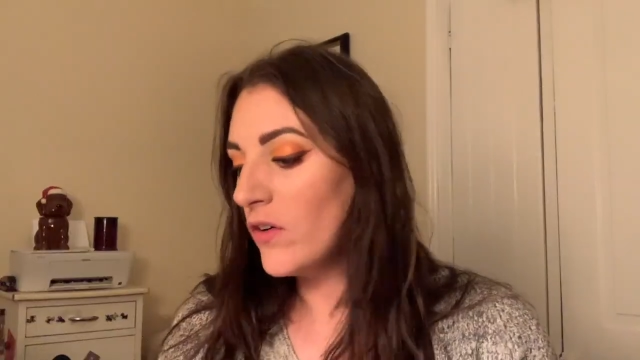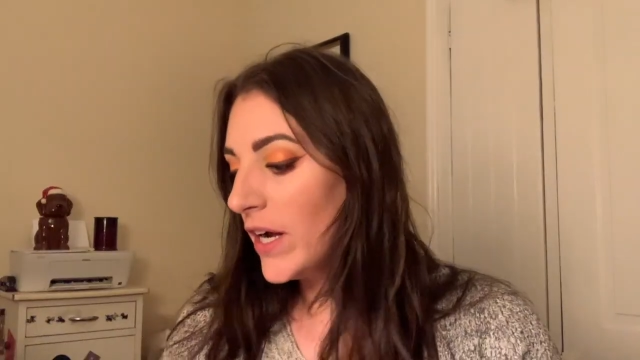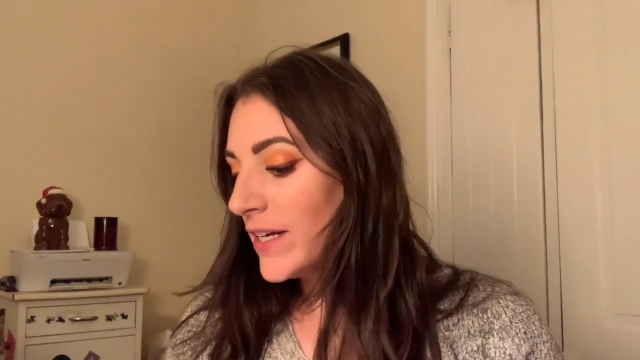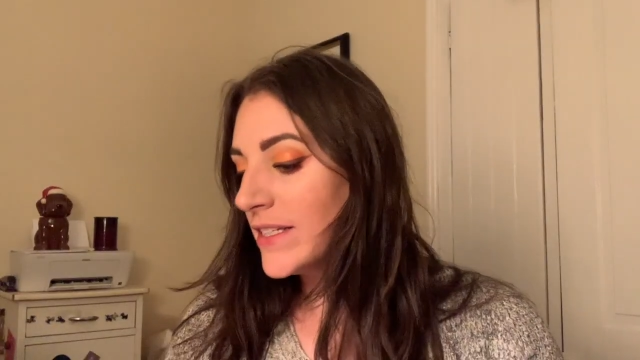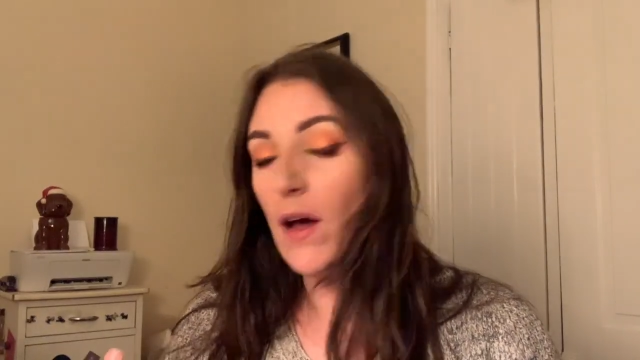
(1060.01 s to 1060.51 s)
All
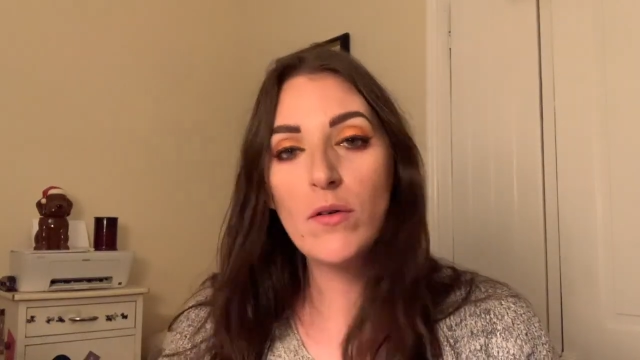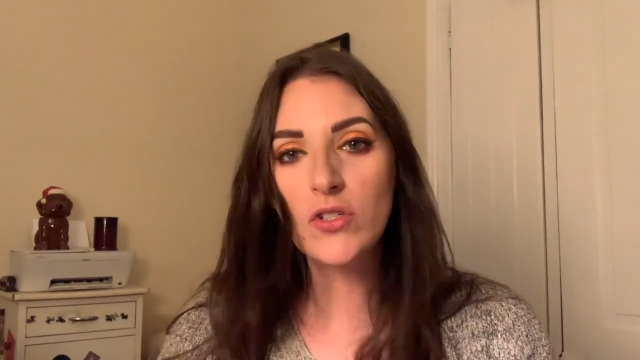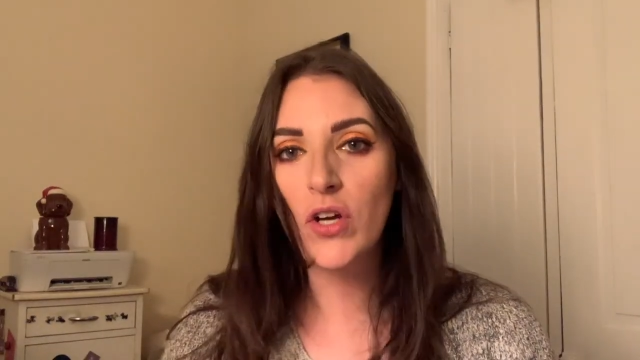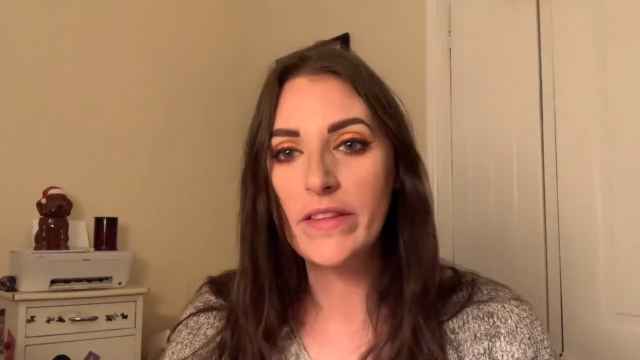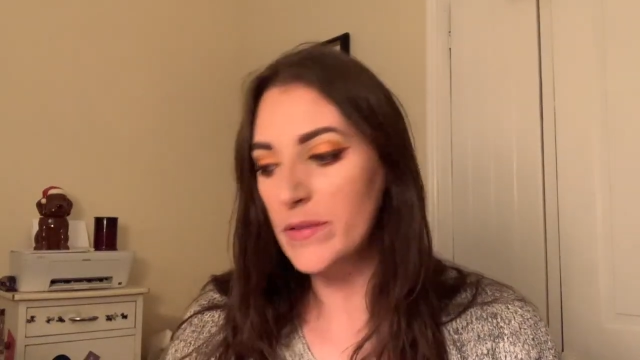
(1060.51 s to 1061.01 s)
right, now I'm gonna
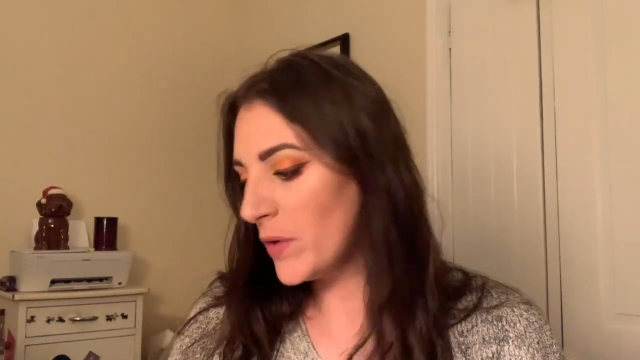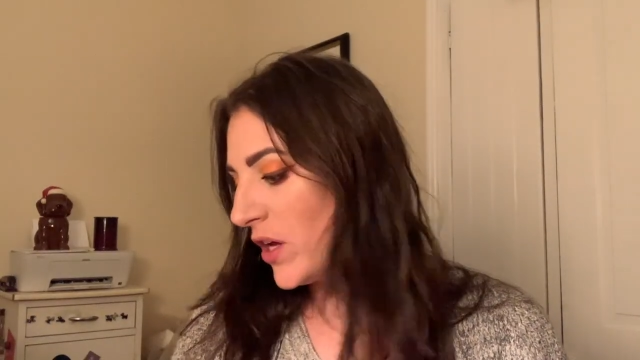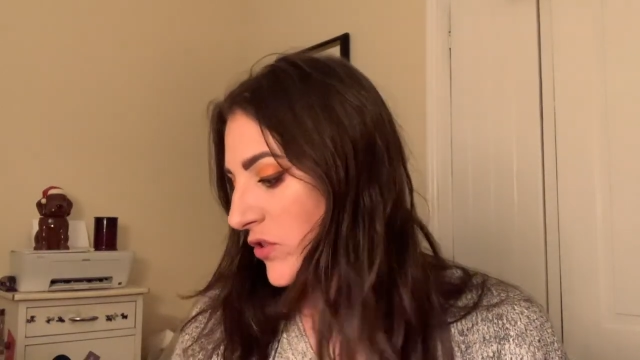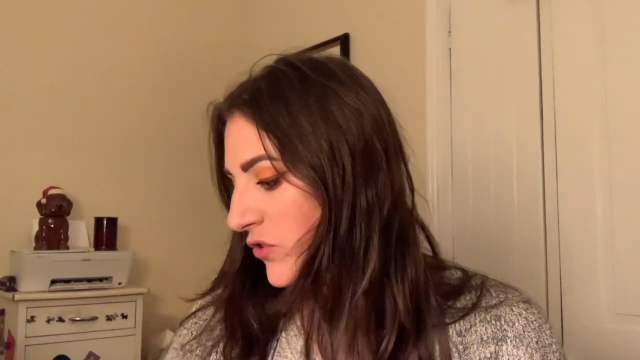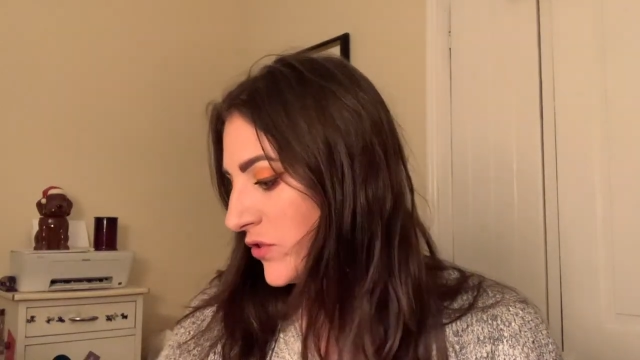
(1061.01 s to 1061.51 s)
try this
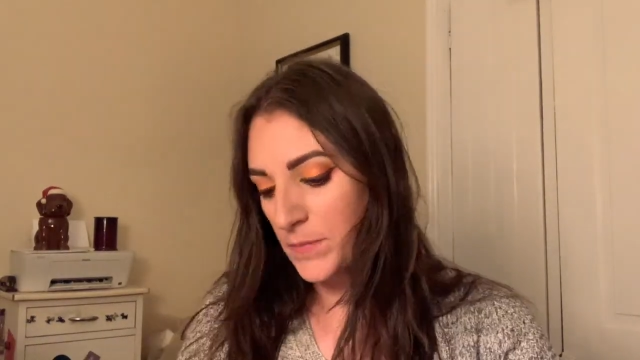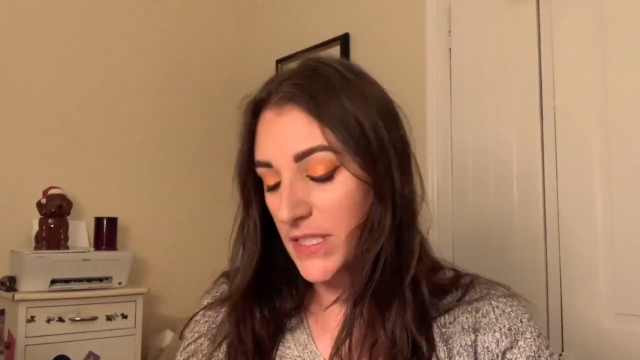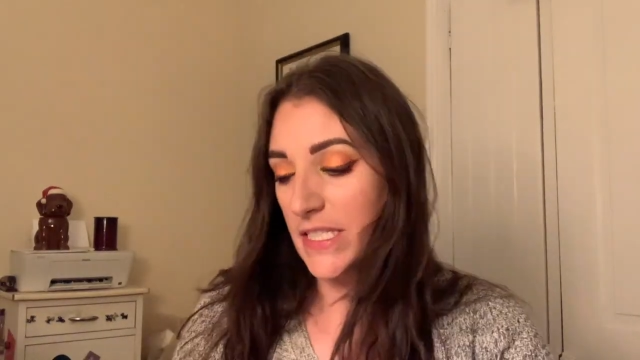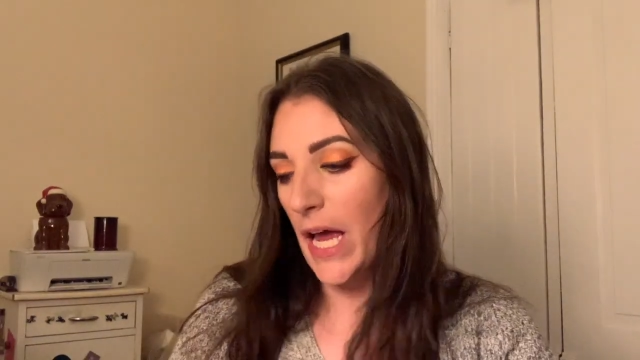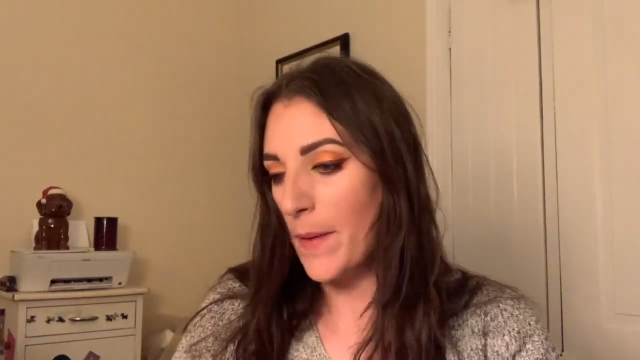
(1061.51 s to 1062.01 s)
blush.
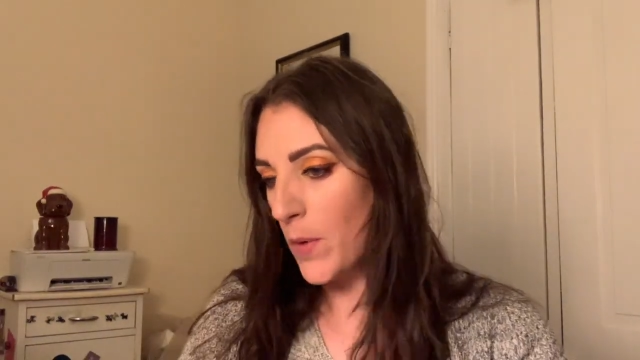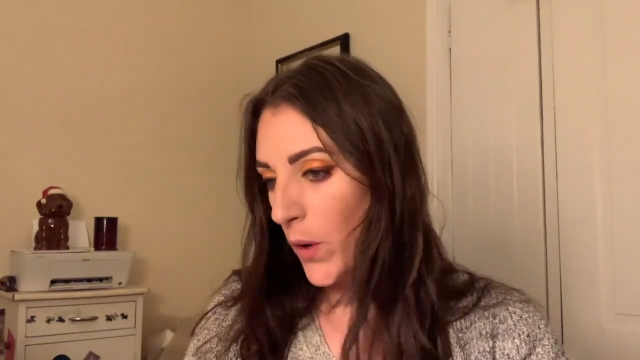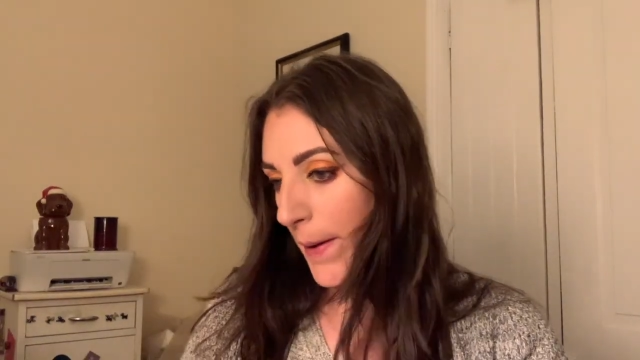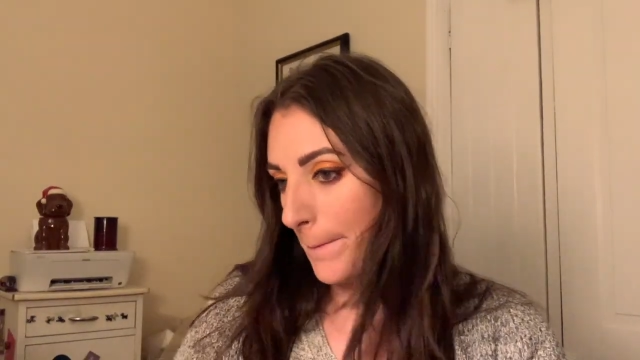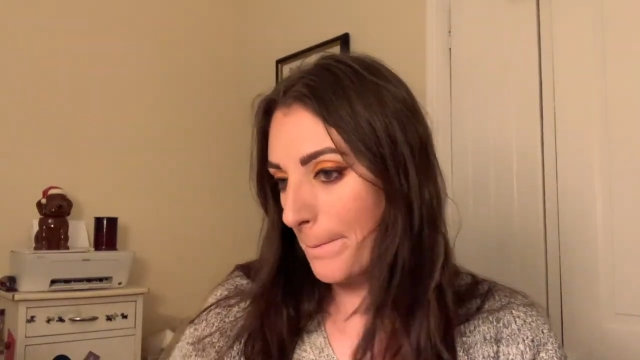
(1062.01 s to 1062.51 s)
Down boy.